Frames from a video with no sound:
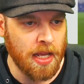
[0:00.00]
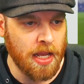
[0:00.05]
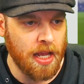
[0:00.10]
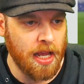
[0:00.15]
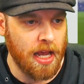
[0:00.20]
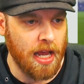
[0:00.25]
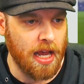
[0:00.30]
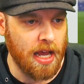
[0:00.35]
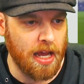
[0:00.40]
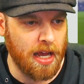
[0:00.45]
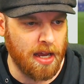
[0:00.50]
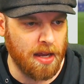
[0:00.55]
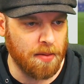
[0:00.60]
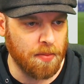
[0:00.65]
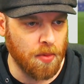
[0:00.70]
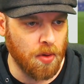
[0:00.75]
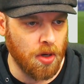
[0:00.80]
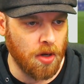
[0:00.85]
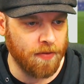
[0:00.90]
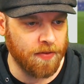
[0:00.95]

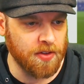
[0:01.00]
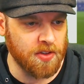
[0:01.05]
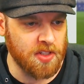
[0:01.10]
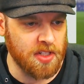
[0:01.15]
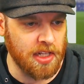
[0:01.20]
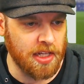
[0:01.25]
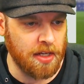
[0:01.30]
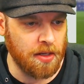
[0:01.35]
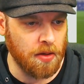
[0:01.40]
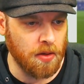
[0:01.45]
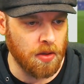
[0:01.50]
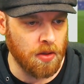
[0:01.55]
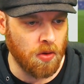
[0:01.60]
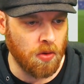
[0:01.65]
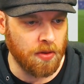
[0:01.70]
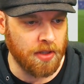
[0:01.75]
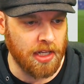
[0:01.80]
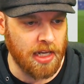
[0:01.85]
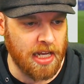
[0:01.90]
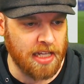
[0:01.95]
Obviously,
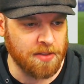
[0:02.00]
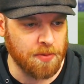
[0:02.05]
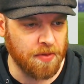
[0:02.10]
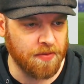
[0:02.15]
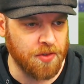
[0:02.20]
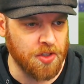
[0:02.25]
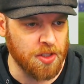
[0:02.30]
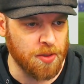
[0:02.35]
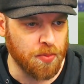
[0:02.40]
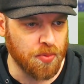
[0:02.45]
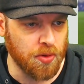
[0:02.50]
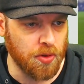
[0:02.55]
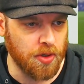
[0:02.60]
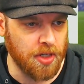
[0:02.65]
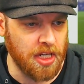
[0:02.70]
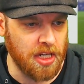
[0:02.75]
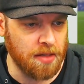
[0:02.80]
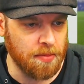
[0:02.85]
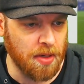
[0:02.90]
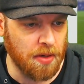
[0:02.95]
all the lads we've just
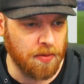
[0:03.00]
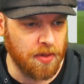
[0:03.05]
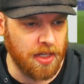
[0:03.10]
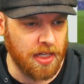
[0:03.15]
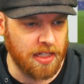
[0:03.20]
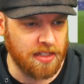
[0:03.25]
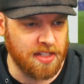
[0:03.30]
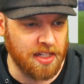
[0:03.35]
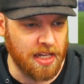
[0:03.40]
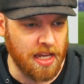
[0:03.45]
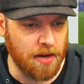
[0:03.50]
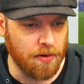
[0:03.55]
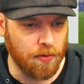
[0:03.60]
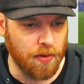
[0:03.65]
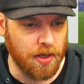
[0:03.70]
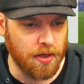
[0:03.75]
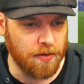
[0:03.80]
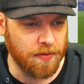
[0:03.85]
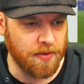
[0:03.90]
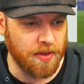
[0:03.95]
brought in, but we need to get
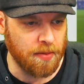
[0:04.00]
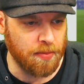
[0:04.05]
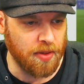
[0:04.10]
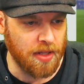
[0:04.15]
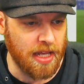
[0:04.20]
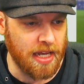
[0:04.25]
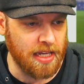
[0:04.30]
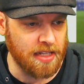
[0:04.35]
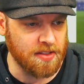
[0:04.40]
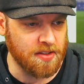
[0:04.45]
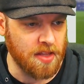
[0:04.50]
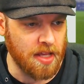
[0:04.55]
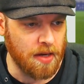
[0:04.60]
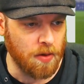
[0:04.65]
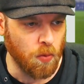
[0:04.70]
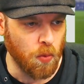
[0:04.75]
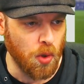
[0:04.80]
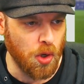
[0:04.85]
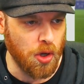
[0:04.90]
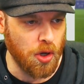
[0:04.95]
rid of the players
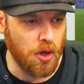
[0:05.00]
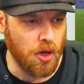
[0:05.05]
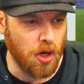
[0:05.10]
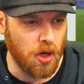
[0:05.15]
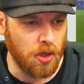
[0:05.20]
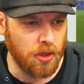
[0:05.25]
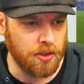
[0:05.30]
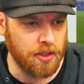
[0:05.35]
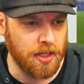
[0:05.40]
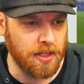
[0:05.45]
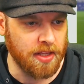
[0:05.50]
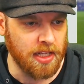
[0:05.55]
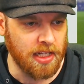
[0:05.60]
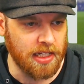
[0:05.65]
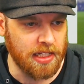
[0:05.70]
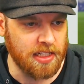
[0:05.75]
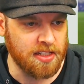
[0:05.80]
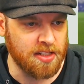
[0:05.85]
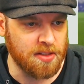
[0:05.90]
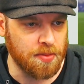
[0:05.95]
that were on the
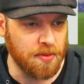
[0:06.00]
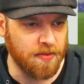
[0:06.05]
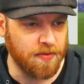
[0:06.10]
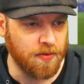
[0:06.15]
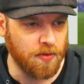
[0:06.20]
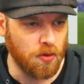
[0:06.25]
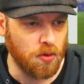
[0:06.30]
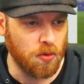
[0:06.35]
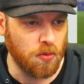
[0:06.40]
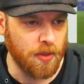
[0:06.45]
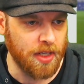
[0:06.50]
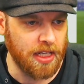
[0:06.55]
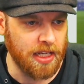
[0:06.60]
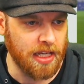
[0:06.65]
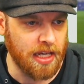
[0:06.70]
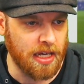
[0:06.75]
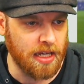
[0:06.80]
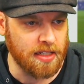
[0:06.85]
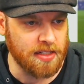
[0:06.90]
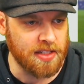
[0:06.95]
list before we
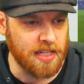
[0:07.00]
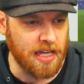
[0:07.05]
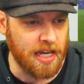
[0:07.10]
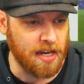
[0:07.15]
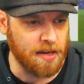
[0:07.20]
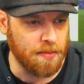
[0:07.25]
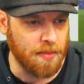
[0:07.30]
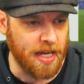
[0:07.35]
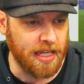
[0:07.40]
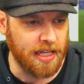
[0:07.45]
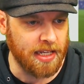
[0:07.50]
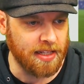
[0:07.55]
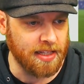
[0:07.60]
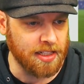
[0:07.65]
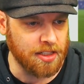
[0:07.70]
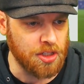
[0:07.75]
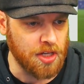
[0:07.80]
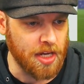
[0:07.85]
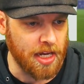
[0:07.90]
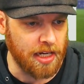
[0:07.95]
started making the
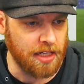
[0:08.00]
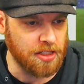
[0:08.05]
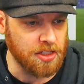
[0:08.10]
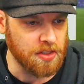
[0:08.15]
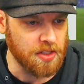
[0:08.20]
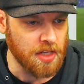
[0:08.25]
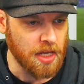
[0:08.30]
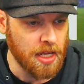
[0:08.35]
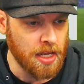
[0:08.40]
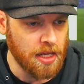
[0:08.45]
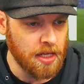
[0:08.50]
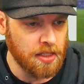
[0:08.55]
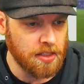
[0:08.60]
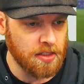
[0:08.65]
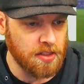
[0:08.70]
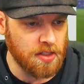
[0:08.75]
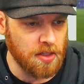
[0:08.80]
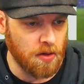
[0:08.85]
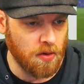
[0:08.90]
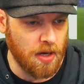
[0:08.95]
changes.
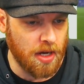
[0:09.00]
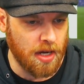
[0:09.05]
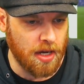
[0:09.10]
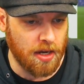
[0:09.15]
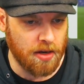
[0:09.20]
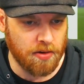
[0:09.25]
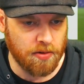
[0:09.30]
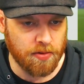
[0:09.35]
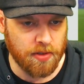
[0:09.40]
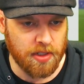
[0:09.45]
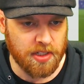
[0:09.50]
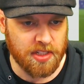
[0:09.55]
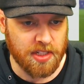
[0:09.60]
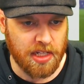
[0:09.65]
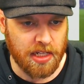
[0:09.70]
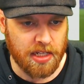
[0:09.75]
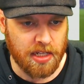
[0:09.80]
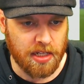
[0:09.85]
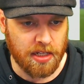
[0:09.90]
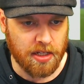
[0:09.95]
So
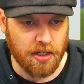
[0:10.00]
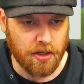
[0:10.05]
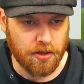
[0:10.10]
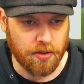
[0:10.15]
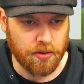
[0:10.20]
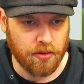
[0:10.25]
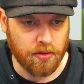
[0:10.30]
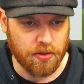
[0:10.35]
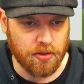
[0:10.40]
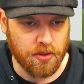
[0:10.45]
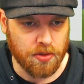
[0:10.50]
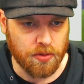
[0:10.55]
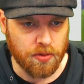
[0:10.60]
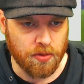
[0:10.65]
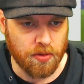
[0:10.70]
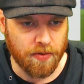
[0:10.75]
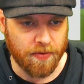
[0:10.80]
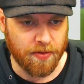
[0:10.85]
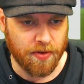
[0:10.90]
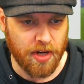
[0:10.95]
Risky can go to
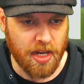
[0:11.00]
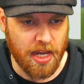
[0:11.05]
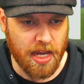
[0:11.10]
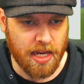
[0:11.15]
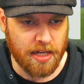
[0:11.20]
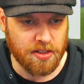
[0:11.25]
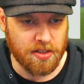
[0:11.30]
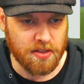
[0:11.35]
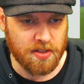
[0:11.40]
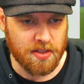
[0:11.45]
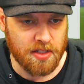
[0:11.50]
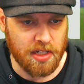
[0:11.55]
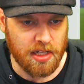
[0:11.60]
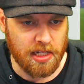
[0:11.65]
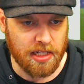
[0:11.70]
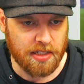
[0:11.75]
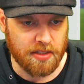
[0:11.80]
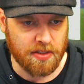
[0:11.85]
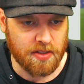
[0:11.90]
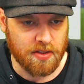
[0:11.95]
the free agency
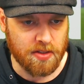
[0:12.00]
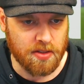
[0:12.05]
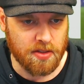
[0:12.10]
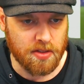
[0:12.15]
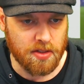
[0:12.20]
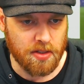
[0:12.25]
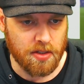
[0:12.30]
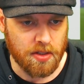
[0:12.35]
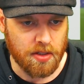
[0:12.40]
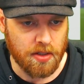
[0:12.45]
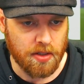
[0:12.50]
list.